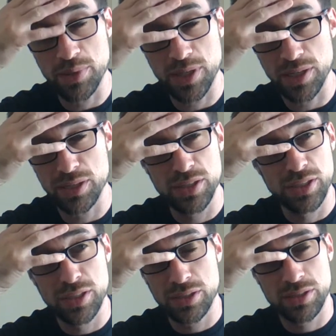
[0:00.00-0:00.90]
but
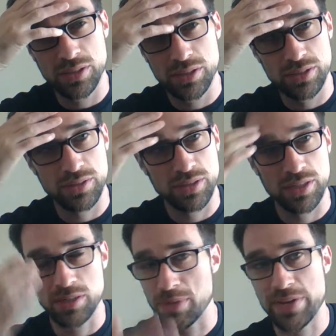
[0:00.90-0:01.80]

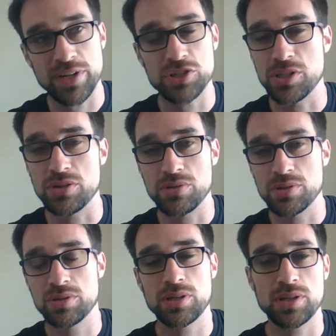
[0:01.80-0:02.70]
I haven't actually
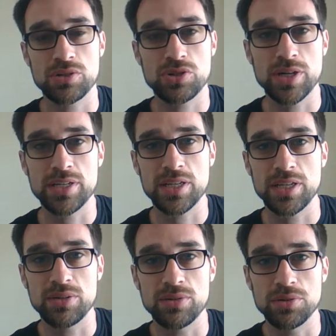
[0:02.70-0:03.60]
tried
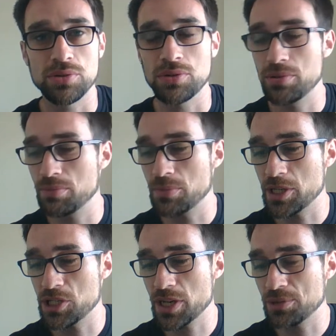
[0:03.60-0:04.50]
any on my
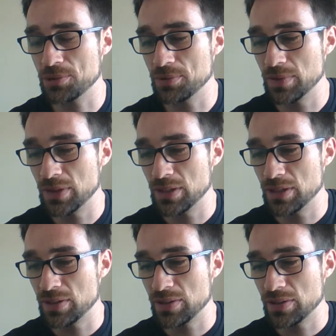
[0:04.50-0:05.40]
channel,
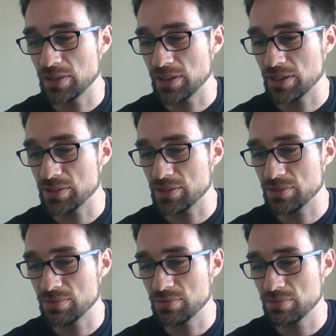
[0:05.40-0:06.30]
and
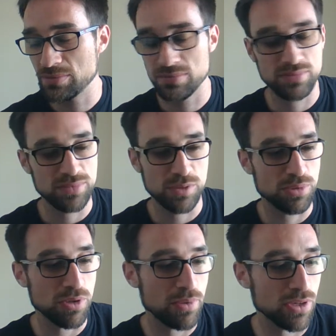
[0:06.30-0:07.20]
it's
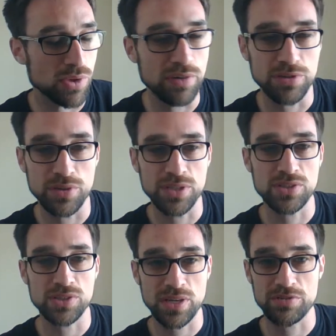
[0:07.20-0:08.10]
probably been quite a few years
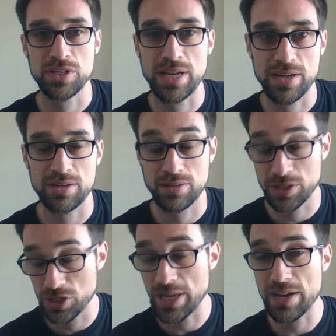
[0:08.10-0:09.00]
since I
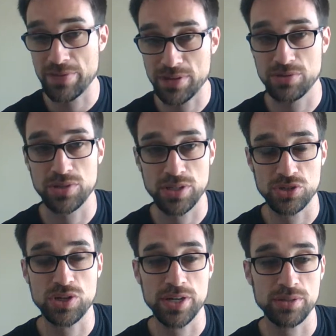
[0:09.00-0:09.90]
actually have
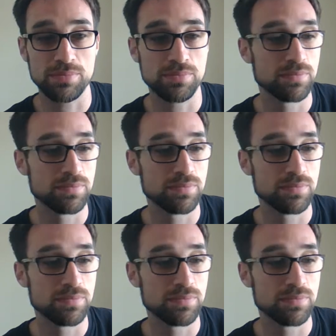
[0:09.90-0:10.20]
tried a